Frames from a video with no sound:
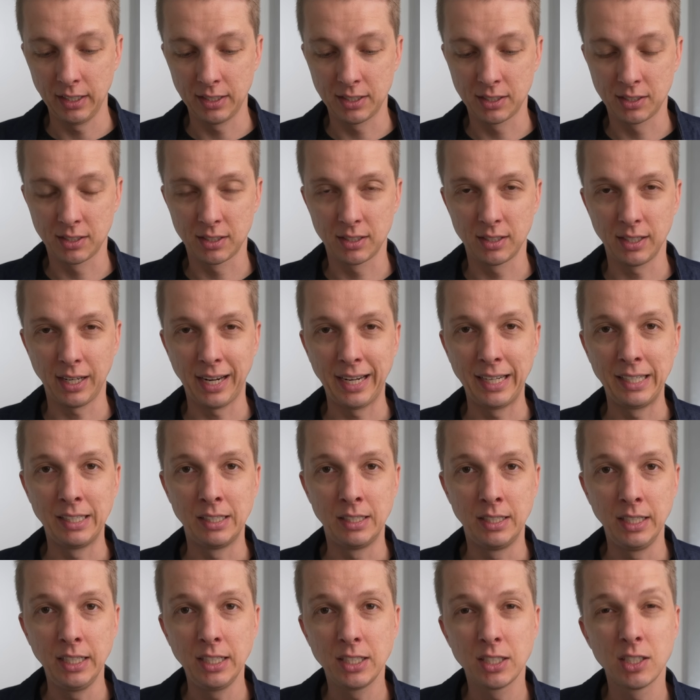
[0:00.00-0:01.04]
It's a
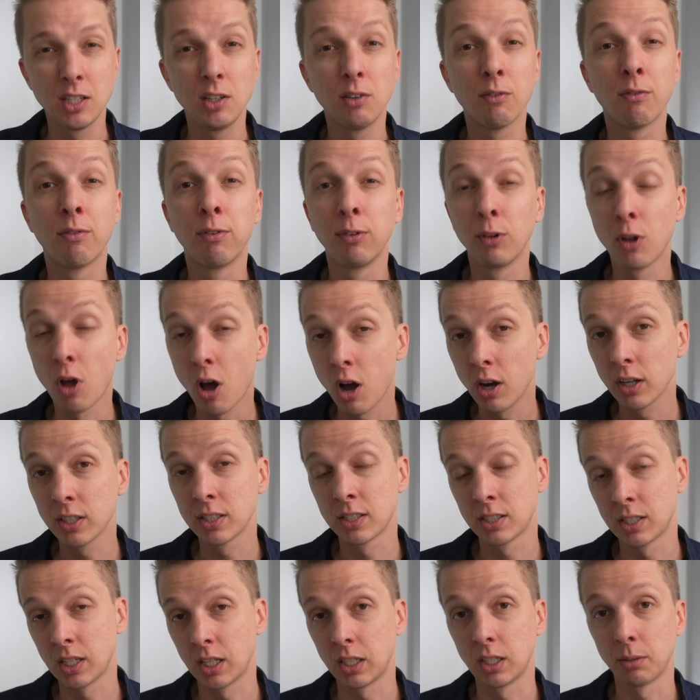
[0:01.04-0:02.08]
decent vlog
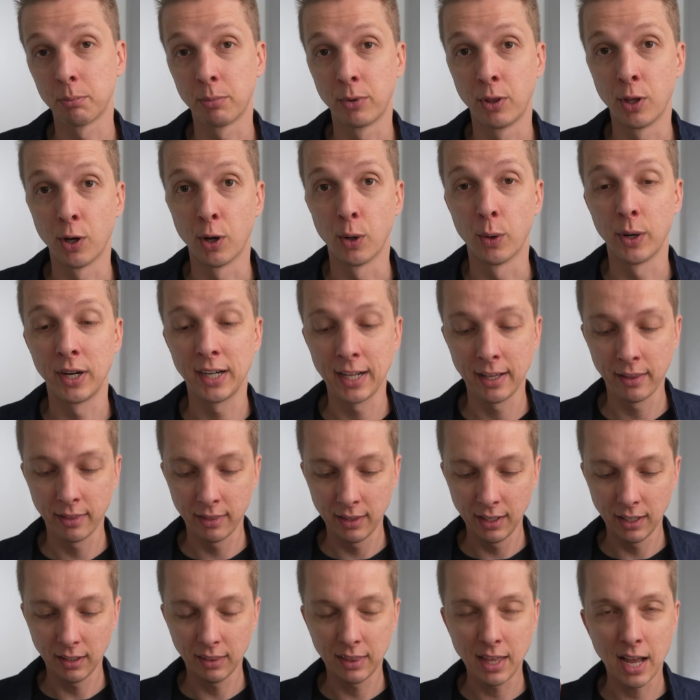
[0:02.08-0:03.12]
setup though, and I
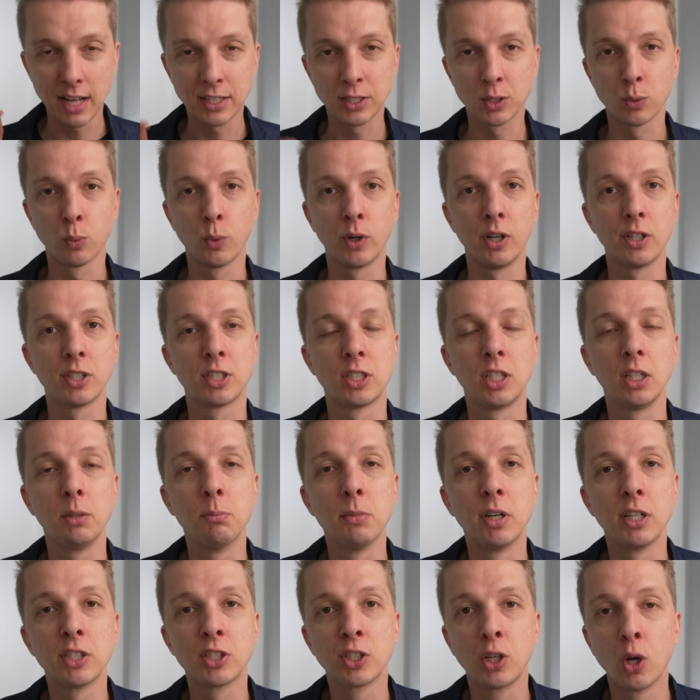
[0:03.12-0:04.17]
think that's where
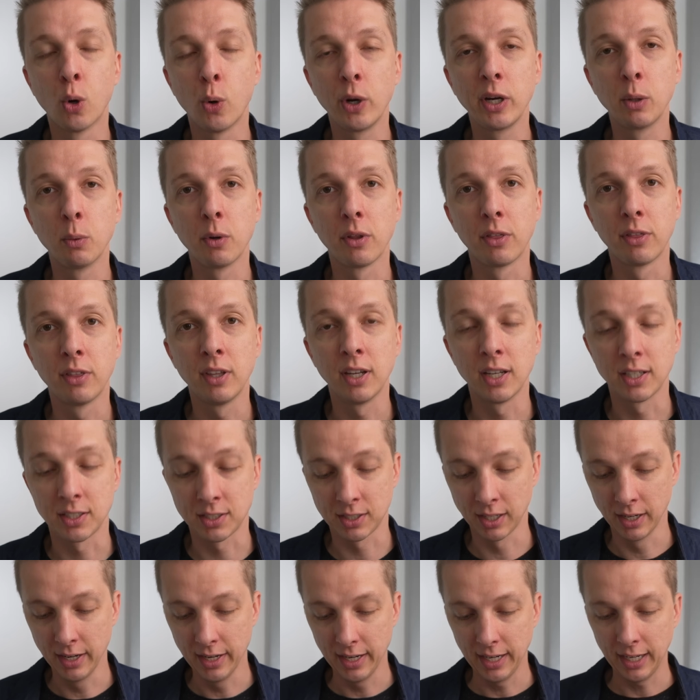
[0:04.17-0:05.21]
Sigma is going with
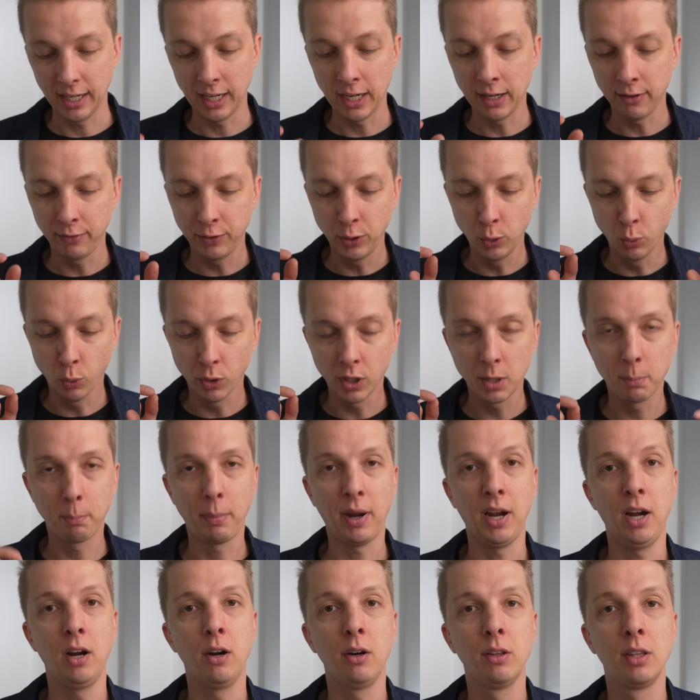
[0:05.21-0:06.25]
this. If you were to
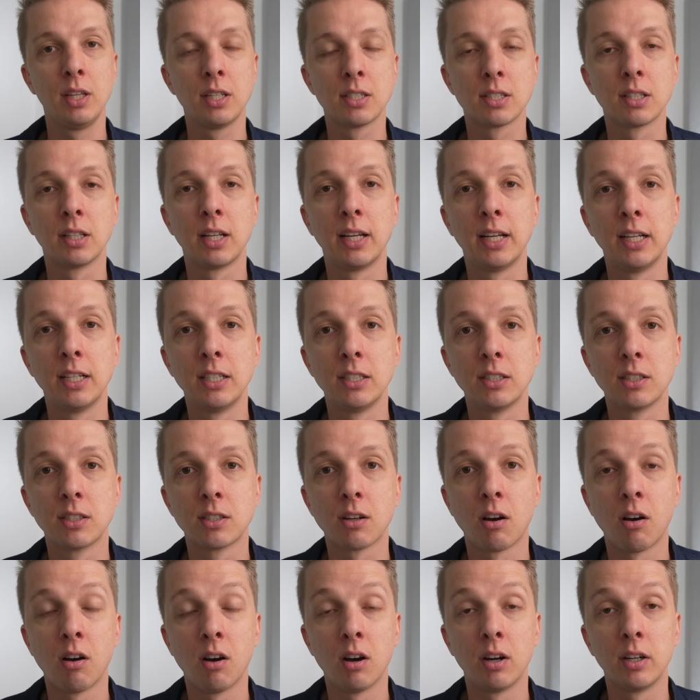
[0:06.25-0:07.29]
pair this
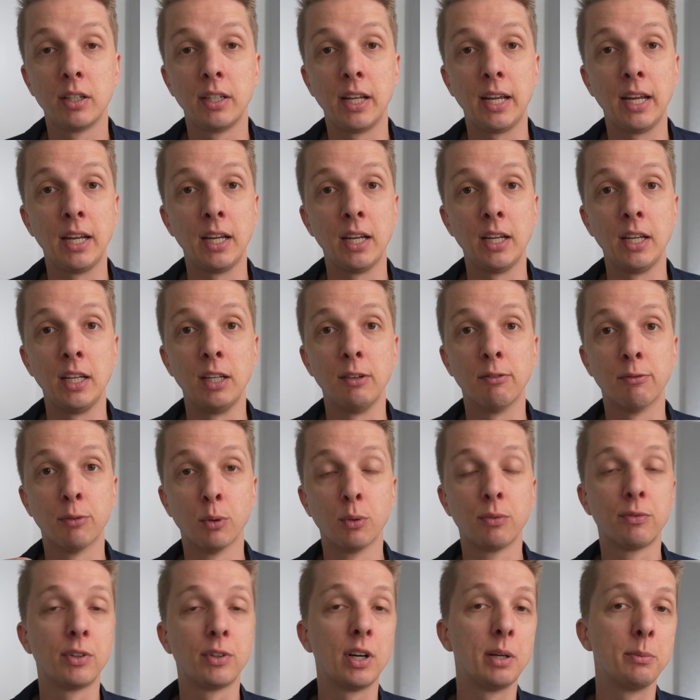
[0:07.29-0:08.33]
lens on a
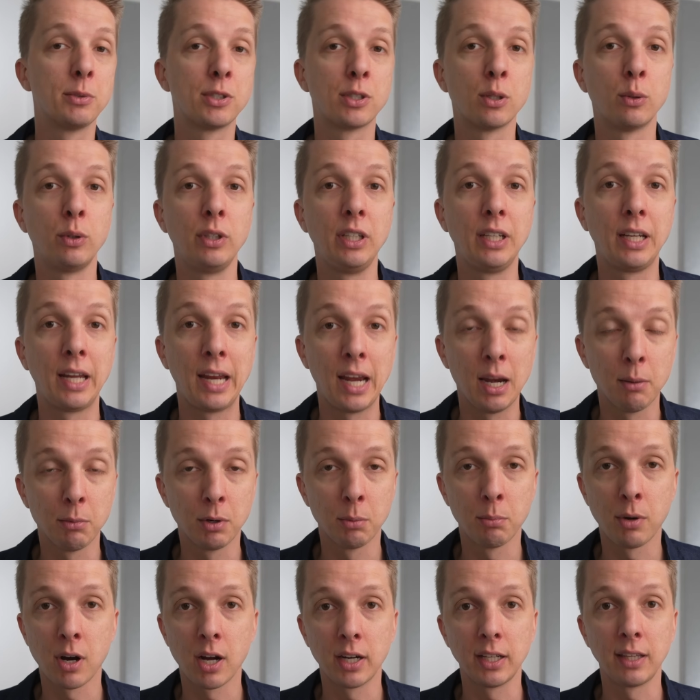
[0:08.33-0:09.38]
full-frame Sony
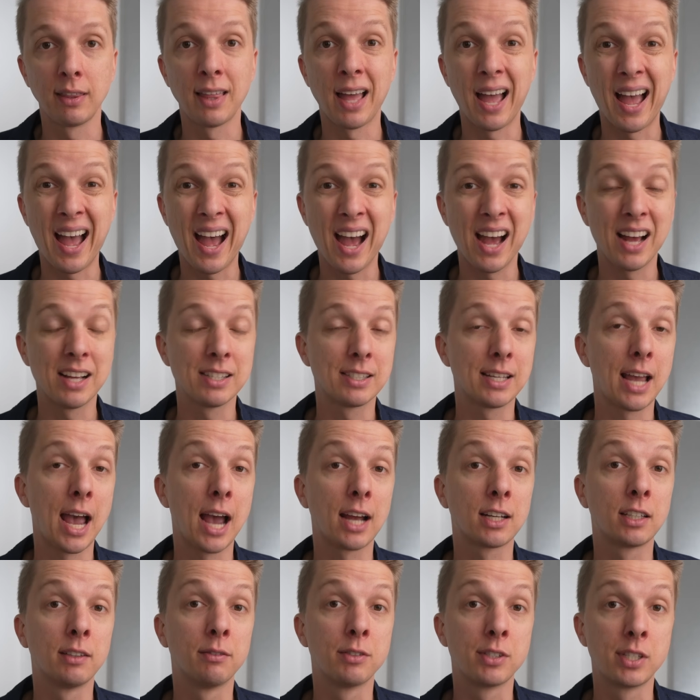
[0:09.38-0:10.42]
camera body that has
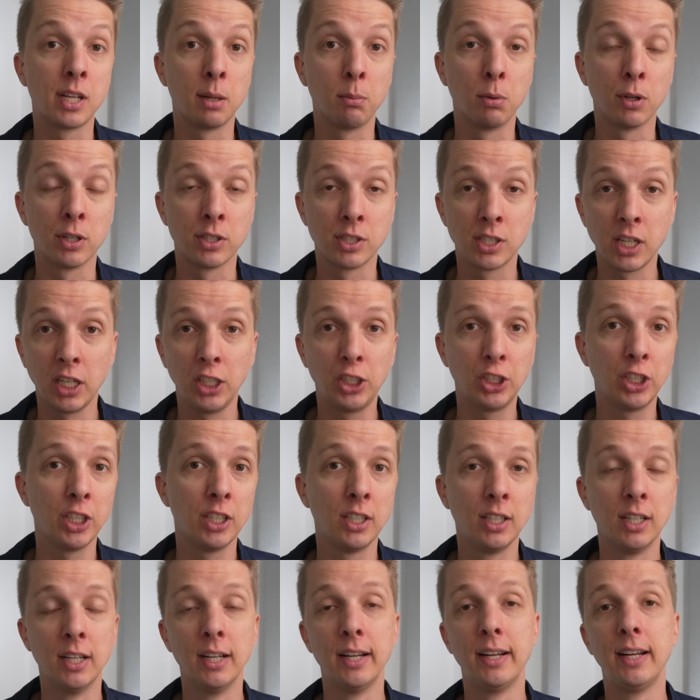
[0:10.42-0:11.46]
active
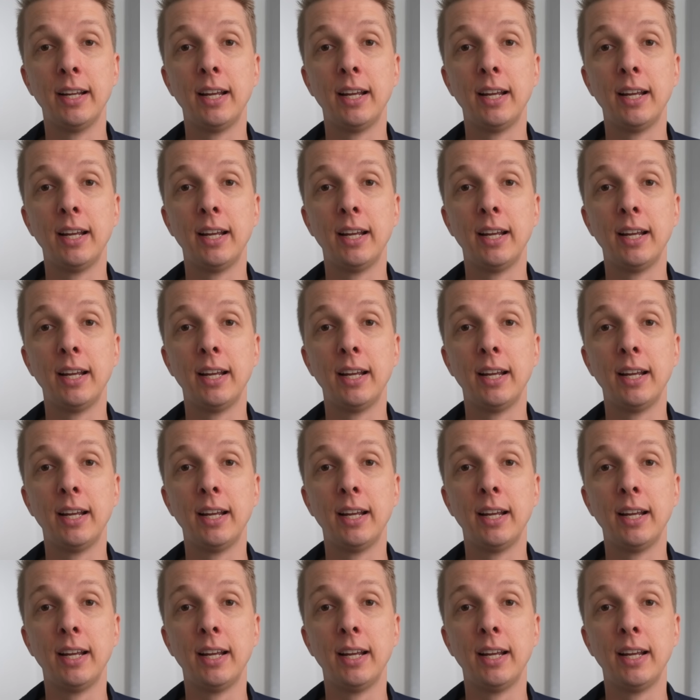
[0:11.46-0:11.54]
stabilization